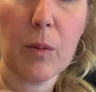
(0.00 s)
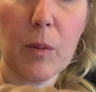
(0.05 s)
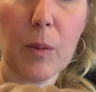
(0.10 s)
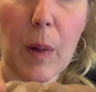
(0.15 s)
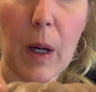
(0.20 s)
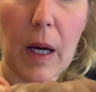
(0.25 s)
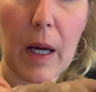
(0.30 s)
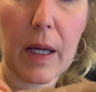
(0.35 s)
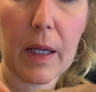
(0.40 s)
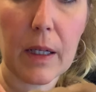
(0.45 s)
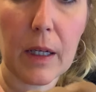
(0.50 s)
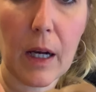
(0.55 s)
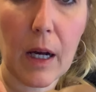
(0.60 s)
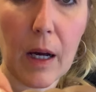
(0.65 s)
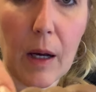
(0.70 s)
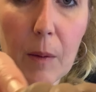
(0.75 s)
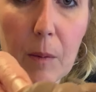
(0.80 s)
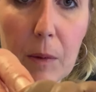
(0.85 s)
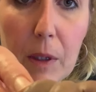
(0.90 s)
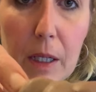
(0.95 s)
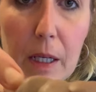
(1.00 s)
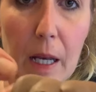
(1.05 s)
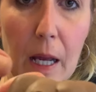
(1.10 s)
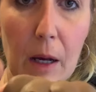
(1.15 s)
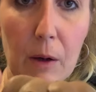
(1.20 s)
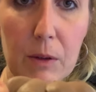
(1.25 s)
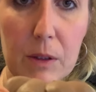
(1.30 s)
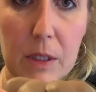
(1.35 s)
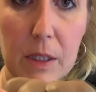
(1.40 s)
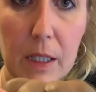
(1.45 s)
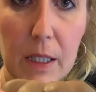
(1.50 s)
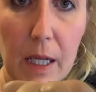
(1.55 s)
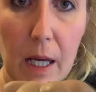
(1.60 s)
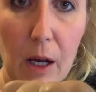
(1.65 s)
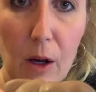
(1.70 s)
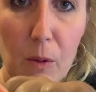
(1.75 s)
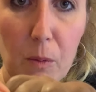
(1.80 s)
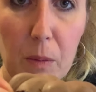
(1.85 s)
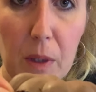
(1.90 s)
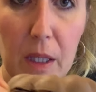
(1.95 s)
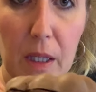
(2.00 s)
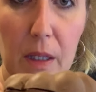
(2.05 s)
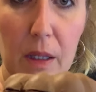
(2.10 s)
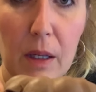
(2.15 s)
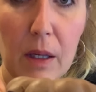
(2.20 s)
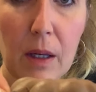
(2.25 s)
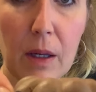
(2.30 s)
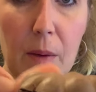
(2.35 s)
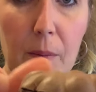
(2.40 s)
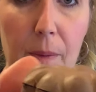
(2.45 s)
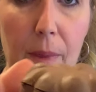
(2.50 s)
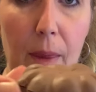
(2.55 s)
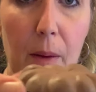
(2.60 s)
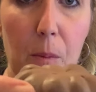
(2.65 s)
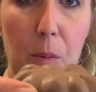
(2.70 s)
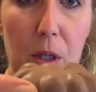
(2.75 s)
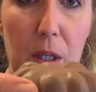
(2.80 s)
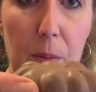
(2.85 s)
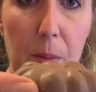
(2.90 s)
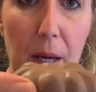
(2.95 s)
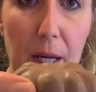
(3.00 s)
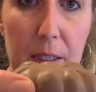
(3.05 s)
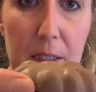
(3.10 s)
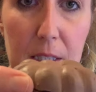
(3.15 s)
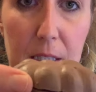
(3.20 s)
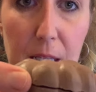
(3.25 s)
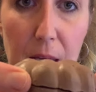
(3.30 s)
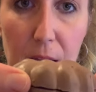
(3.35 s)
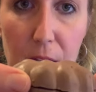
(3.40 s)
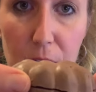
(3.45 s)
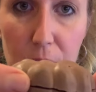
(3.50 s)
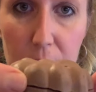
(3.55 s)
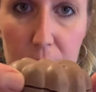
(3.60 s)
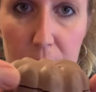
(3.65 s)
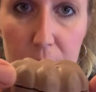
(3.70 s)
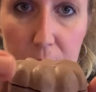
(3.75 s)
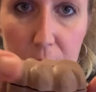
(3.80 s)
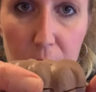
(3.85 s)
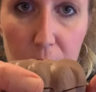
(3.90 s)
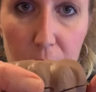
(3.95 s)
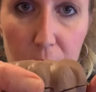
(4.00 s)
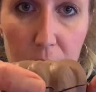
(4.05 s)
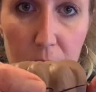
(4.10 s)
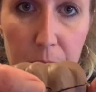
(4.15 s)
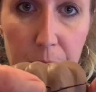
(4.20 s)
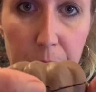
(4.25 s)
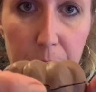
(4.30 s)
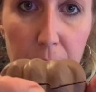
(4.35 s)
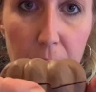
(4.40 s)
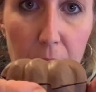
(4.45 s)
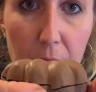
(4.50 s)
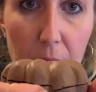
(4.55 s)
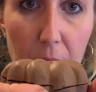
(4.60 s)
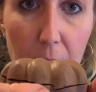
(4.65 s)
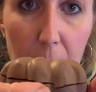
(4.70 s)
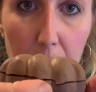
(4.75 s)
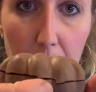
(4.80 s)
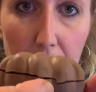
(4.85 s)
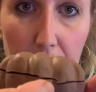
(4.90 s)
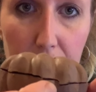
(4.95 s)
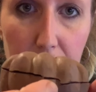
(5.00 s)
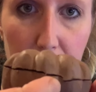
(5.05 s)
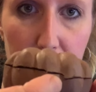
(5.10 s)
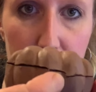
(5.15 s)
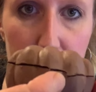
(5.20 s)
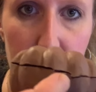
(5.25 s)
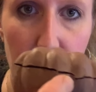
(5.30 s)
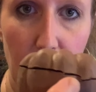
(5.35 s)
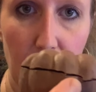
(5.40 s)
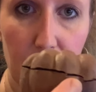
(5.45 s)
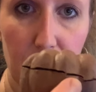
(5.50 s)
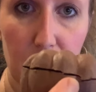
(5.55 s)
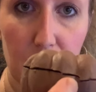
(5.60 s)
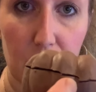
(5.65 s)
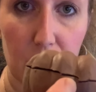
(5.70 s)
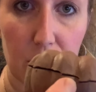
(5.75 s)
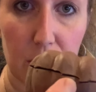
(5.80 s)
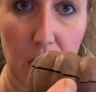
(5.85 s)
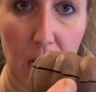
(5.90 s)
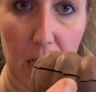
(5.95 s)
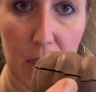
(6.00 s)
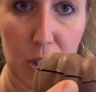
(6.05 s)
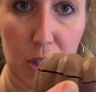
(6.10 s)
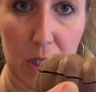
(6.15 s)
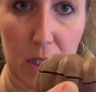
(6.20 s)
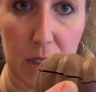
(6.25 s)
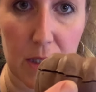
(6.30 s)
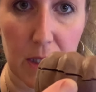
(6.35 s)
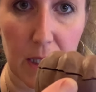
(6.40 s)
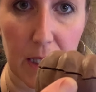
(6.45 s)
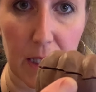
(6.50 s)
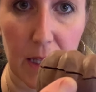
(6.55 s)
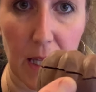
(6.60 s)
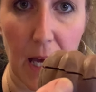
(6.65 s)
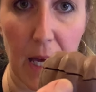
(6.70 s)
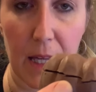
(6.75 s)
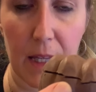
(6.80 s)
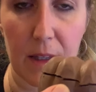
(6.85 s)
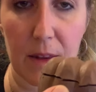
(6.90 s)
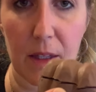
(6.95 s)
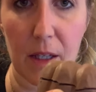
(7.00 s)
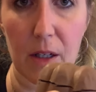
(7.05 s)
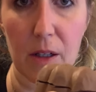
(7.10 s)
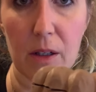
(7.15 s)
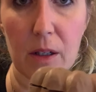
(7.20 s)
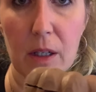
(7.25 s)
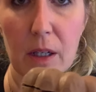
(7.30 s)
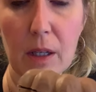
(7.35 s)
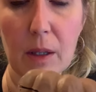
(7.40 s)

but now it's going to help me put it back together easier. I like to have little notches like that in there,